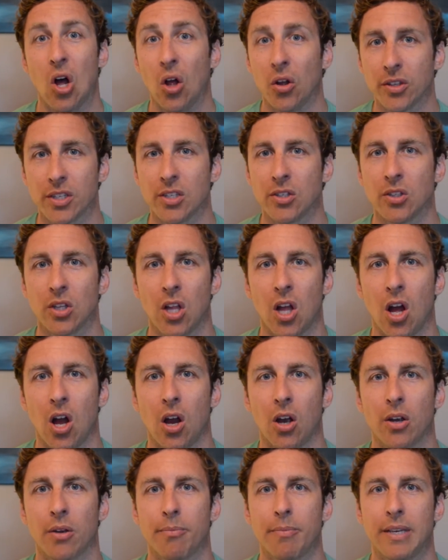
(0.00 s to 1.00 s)
all year
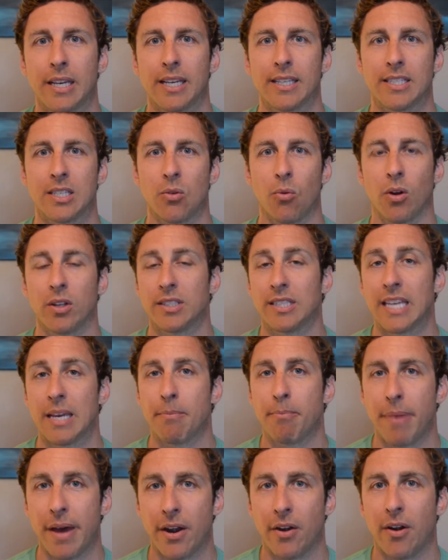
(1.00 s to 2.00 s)
long because he wants to
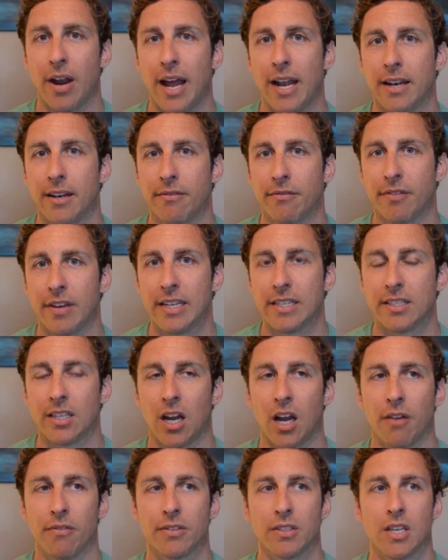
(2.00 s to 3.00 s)
get better at
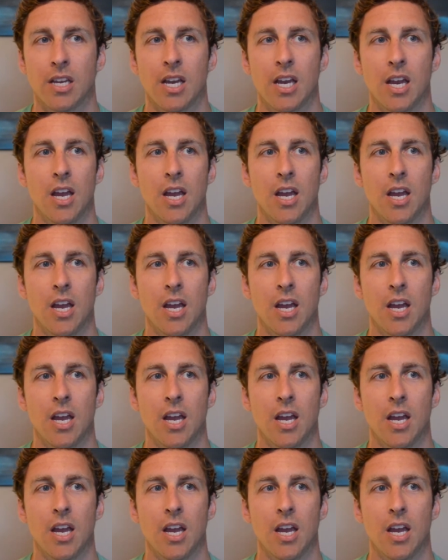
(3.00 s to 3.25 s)
face-offs.